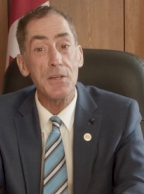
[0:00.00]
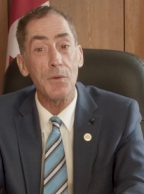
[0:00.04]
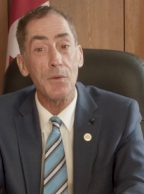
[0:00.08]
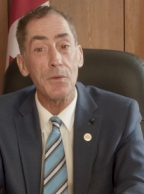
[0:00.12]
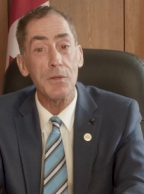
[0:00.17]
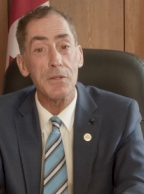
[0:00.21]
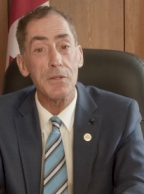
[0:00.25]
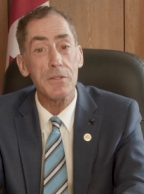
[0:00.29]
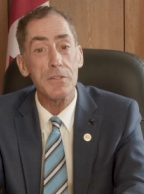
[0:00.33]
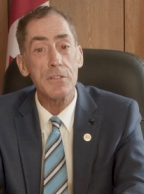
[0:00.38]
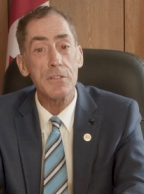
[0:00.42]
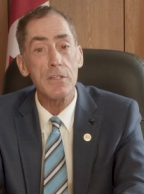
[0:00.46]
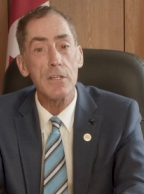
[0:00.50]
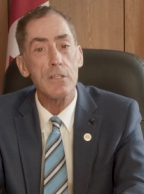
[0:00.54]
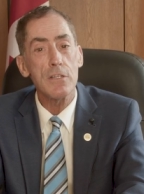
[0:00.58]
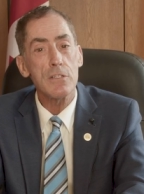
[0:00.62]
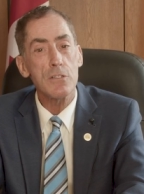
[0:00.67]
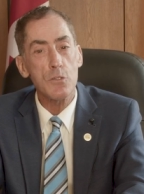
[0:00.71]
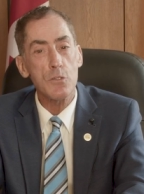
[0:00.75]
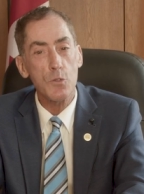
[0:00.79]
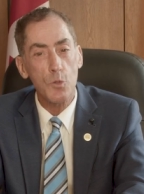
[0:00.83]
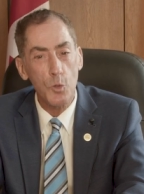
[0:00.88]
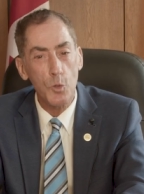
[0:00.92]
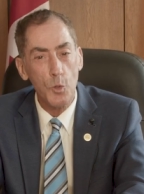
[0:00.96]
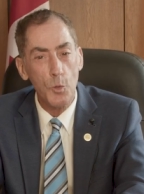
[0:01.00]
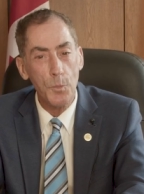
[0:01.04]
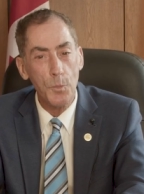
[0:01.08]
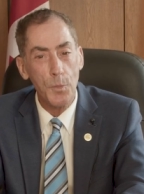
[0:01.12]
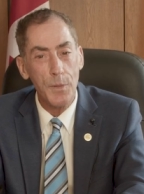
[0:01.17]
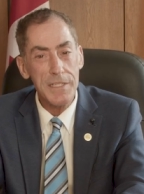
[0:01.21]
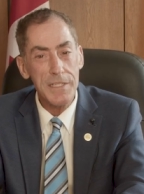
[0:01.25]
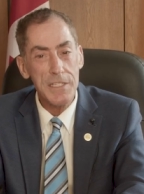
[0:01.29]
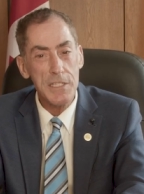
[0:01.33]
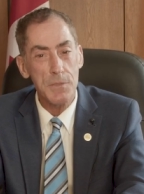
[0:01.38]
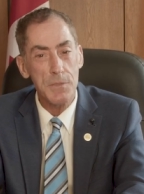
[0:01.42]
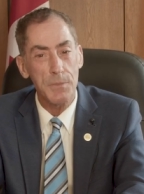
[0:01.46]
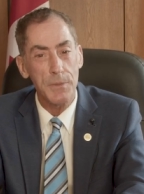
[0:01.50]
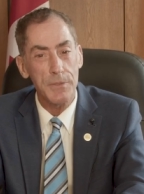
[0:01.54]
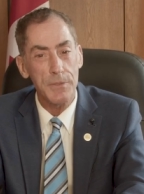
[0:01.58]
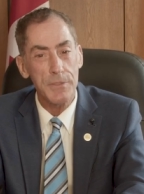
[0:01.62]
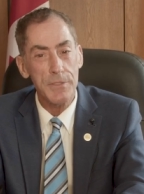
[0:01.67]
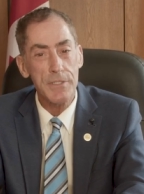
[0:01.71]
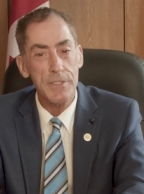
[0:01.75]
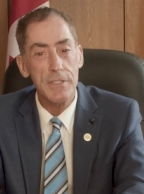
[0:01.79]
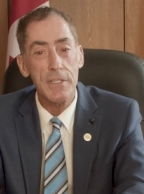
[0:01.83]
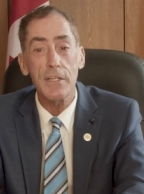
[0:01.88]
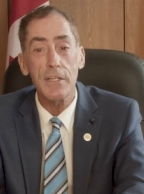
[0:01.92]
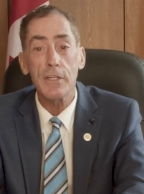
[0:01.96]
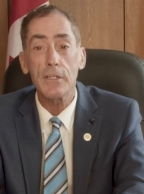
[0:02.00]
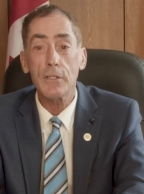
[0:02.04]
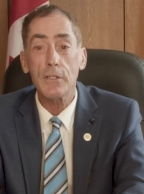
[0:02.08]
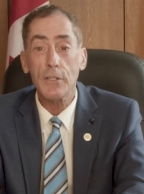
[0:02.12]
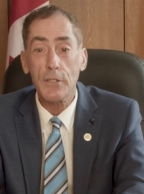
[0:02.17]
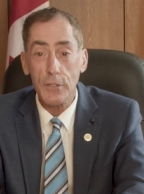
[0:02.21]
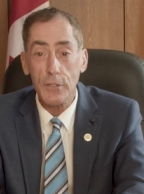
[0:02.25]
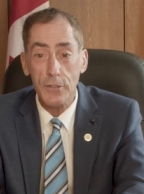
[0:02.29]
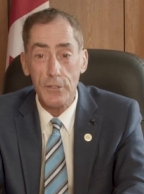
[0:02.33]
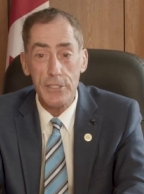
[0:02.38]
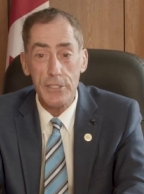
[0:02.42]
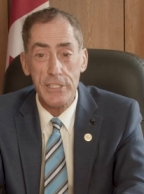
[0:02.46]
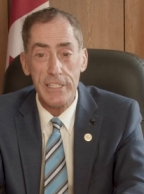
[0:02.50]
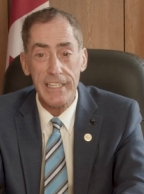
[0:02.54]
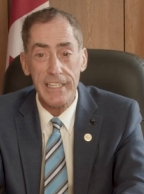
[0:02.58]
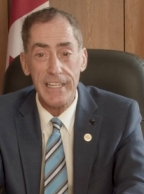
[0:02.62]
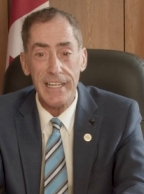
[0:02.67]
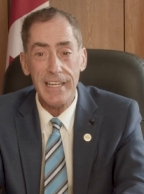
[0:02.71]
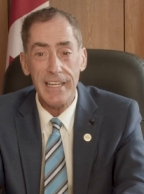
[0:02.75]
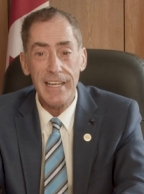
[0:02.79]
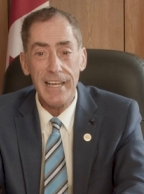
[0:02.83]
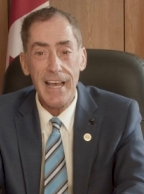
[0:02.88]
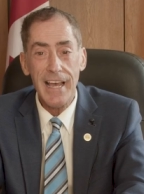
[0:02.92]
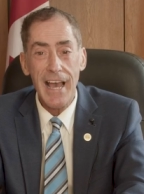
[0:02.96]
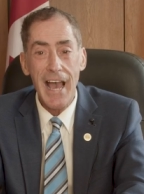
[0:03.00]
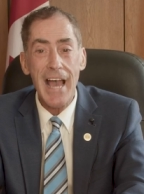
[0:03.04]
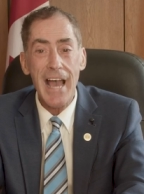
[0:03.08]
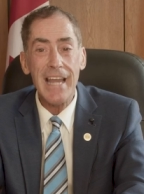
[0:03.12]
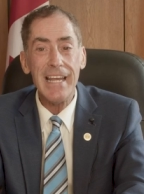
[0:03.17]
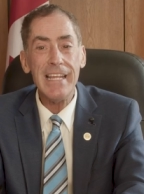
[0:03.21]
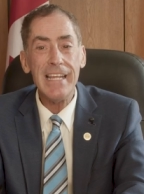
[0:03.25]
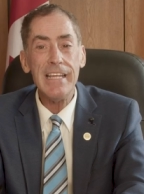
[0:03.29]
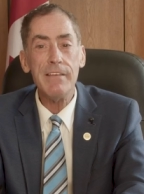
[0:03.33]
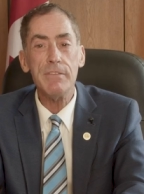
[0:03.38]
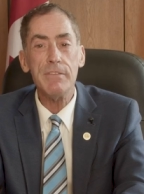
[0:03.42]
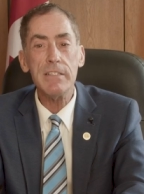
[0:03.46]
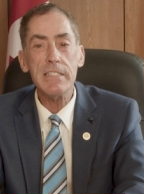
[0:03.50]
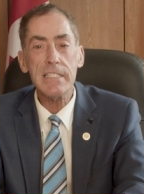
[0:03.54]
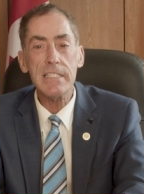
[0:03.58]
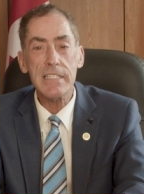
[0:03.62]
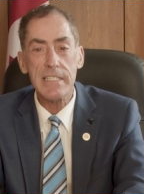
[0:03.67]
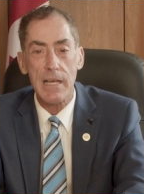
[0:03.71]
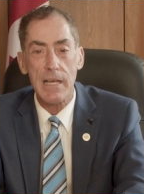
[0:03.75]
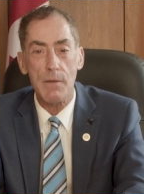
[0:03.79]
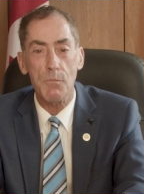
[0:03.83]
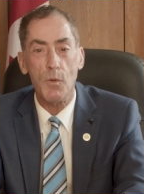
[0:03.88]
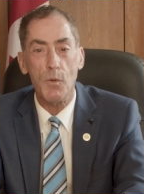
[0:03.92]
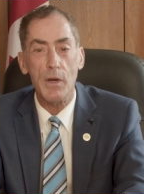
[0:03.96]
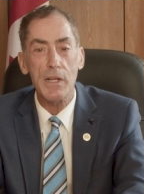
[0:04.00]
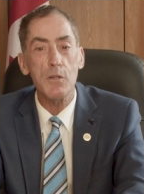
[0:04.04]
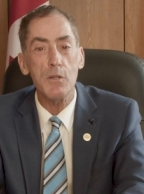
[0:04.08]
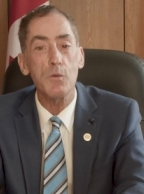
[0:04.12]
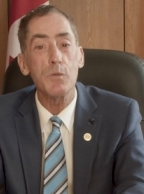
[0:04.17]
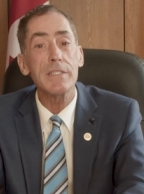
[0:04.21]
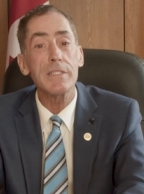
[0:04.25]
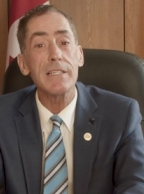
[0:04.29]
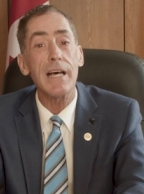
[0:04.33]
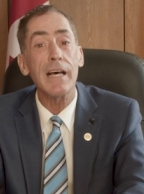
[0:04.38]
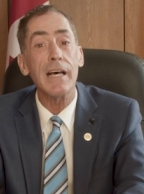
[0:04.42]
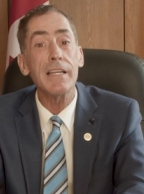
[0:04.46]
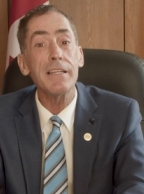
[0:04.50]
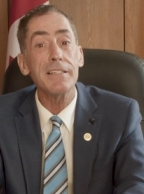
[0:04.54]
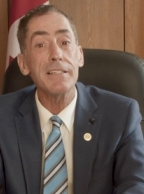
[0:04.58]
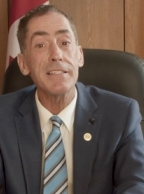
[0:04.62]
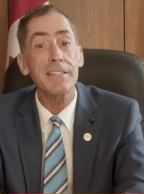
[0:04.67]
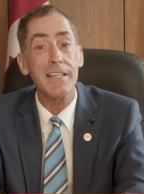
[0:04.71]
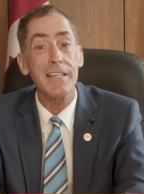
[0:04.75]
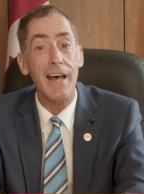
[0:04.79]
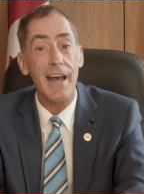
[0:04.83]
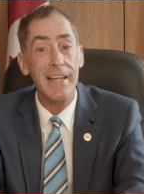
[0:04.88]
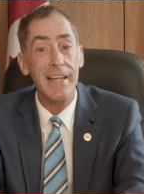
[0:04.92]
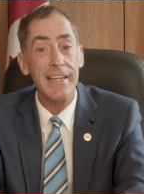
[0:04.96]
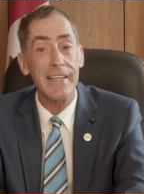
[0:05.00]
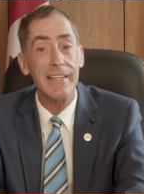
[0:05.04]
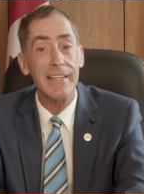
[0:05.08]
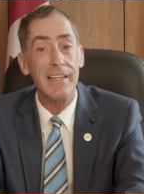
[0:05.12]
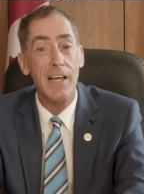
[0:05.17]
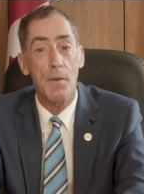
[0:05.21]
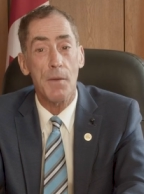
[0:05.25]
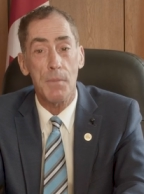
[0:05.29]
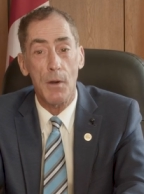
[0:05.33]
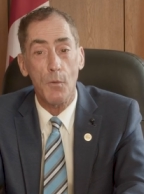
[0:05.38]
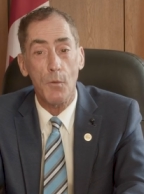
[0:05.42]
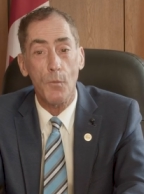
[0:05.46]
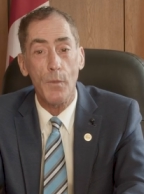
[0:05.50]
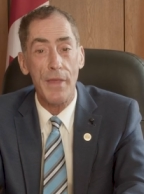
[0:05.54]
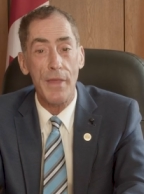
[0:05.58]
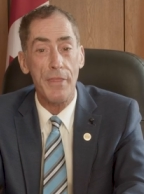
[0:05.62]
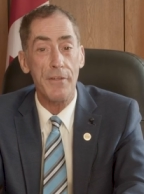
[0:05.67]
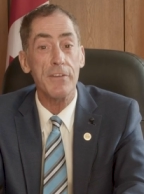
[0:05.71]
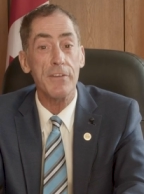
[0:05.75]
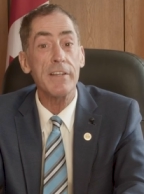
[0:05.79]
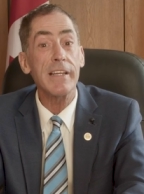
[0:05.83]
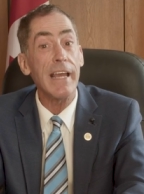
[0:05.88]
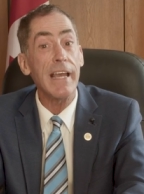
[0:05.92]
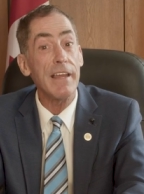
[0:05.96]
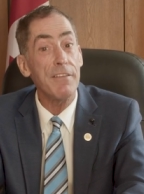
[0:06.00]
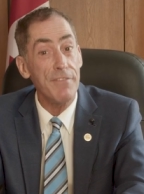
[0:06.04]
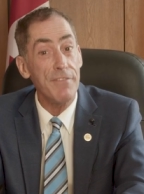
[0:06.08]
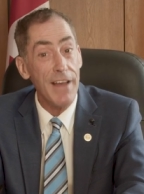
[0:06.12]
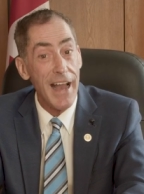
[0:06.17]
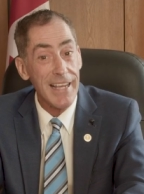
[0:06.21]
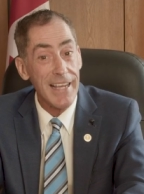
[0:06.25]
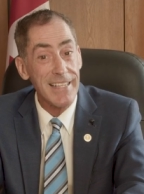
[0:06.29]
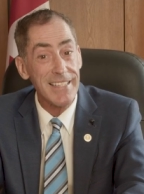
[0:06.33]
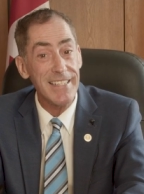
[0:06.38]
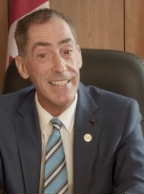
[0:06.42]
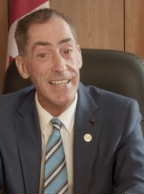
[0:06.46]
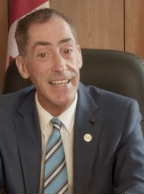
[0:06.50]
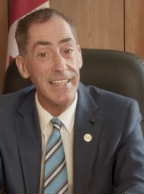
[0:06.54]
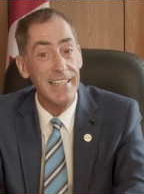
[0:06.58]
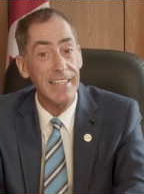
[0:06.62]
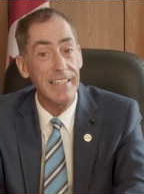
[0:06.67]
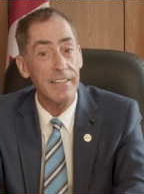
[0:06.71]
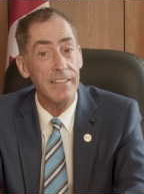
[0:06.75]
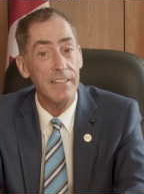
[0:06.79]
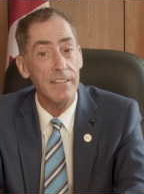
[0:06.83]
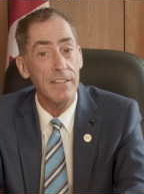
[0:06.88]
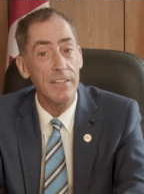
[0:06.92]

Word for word: owners, school principals, clergy, and even someone who was undecided about whether to get vaccinated.